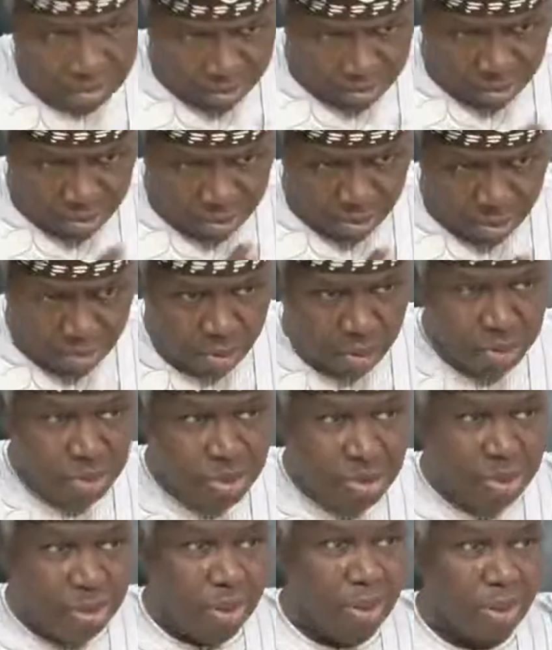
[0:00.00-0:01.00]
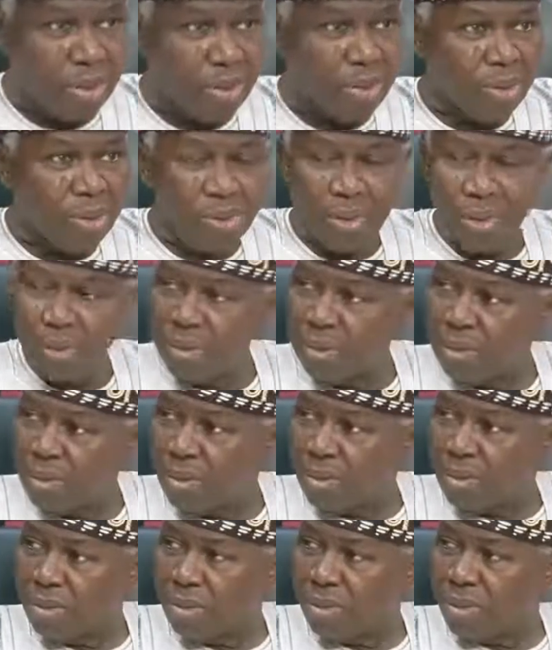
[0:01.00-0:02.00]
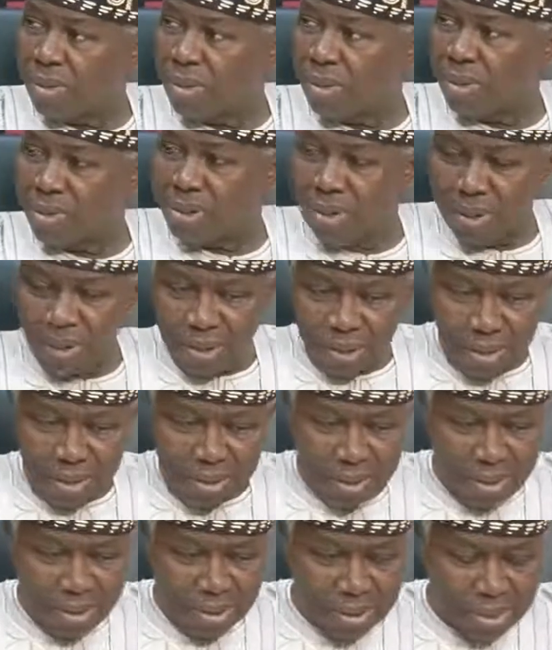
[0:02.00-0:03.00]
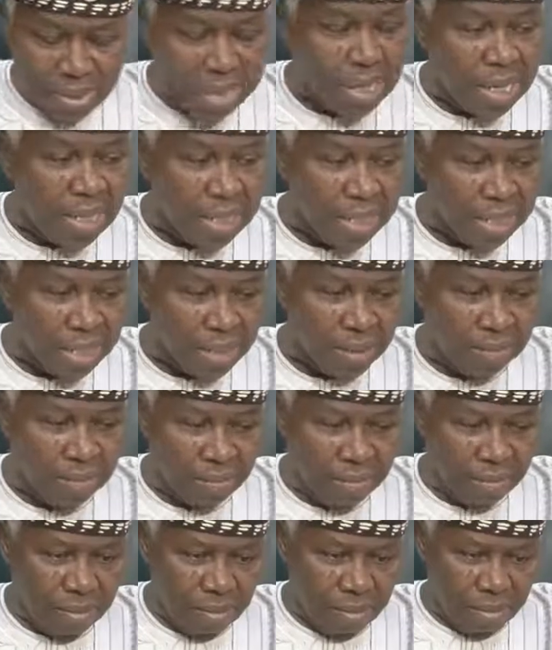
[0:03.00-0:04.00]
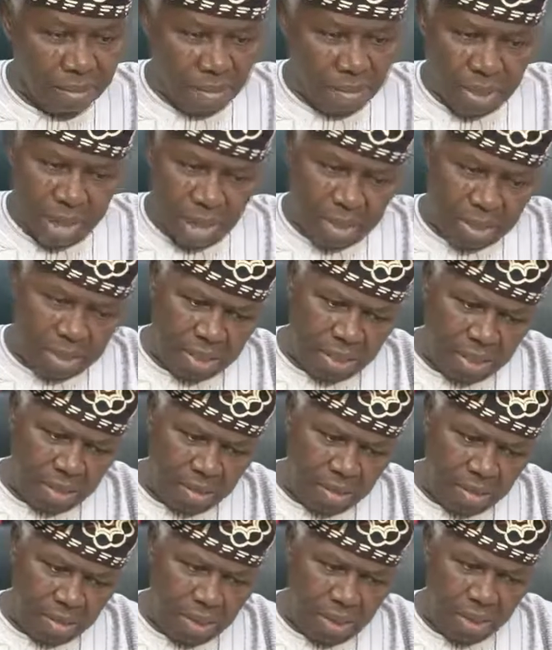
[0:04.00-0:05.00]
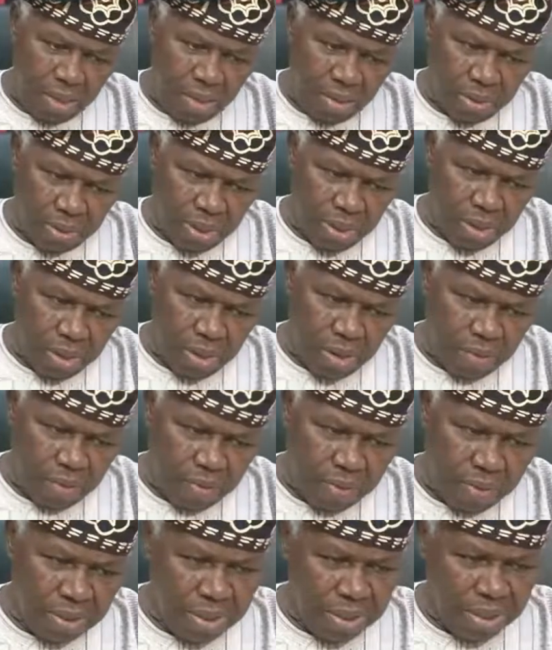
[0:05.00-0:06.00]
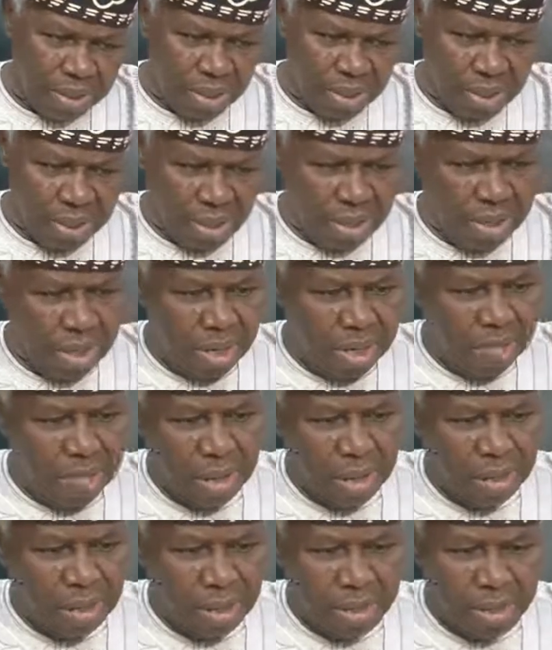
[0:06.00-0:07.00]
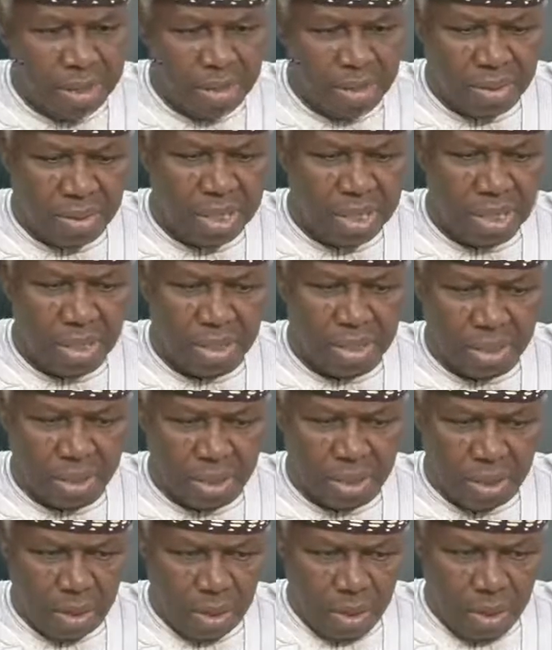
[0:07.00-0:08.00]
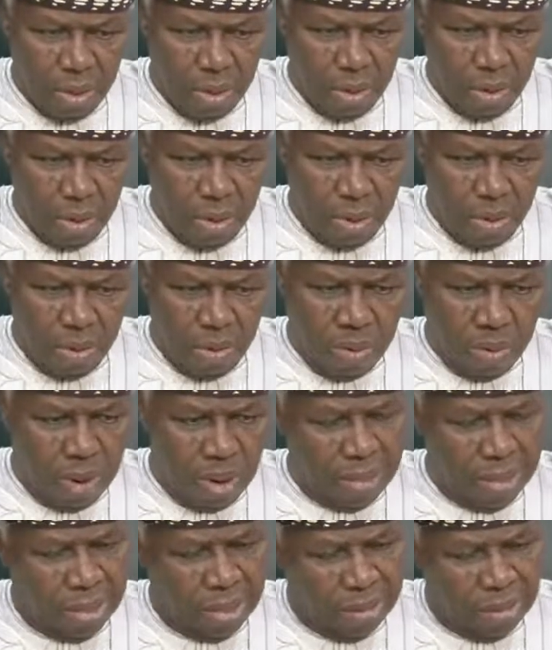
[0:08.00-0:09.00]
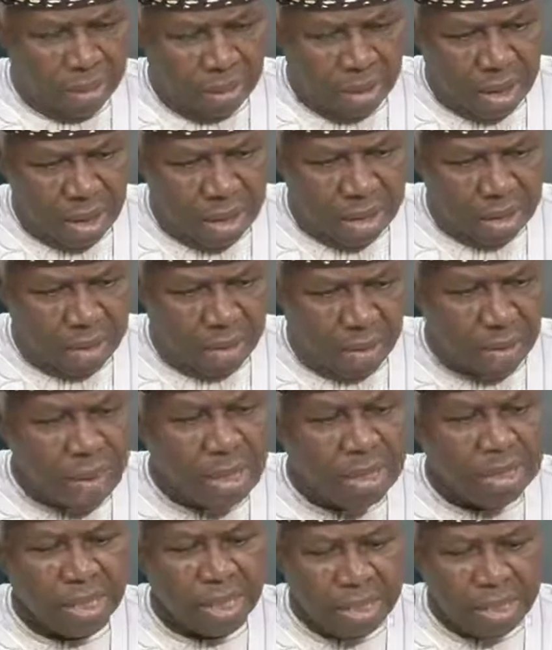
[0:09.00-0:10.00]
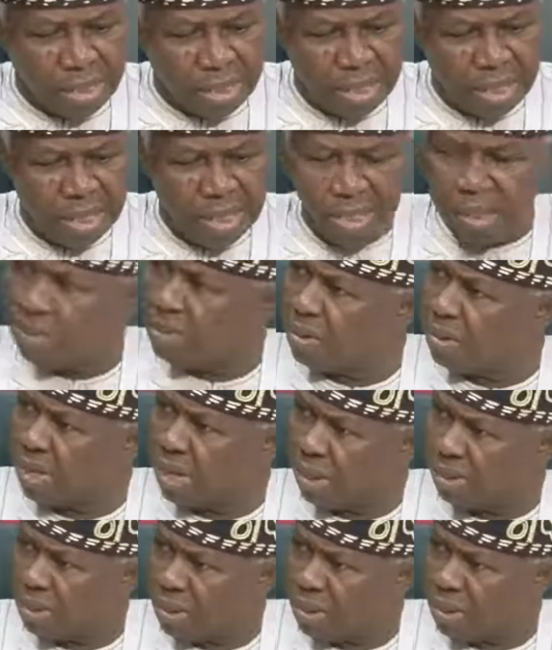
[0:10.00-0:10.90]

Go to your state. And when you think of it in Ibadan in those days, I mean, the Western State Civil Service